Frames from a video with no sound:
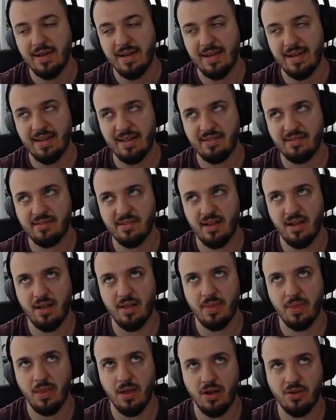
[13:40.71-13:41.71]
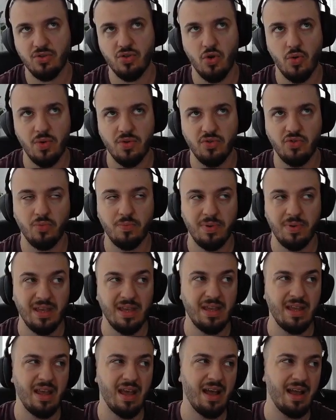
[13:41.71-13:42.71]
It is not going to
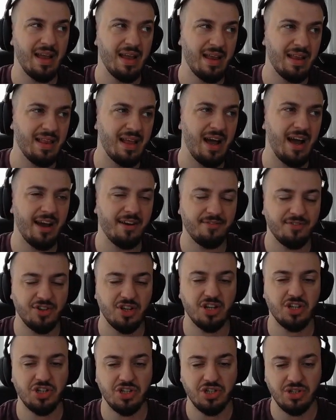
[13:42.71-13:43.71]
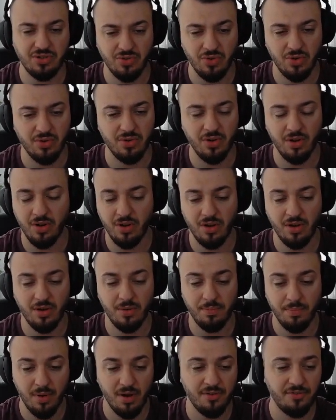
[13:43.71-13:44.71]
be a life-changing
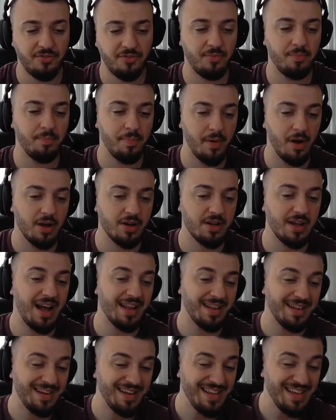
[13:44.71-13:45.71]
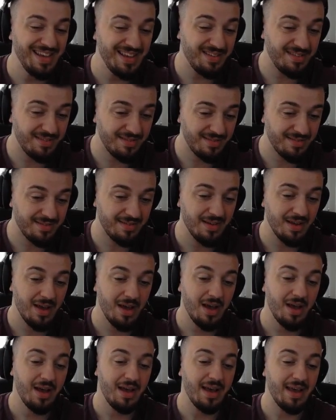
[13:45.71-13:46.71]
buff, but at least
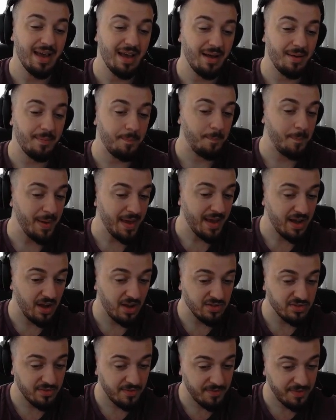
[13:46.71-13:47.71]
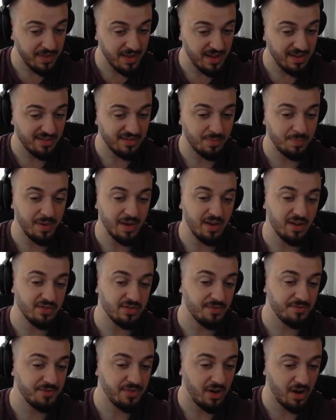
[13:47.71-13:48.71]
because of this,
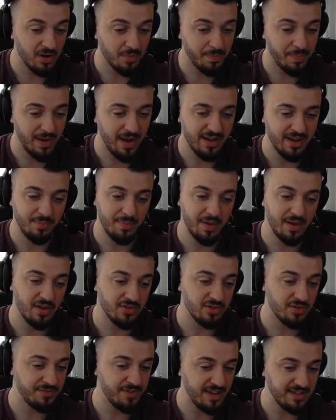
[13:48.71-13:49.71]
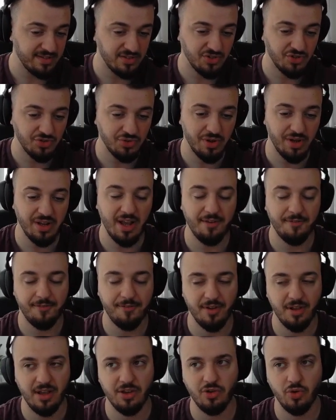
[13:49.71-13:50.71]
because of Dark Pact, because of Essence Drain, I
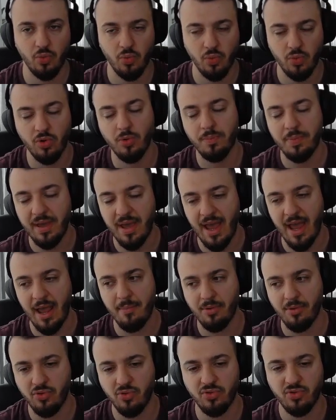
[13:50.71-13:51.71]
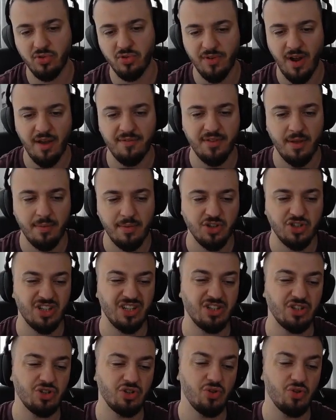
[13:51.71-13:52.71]
feel like you will be able to survive damage that you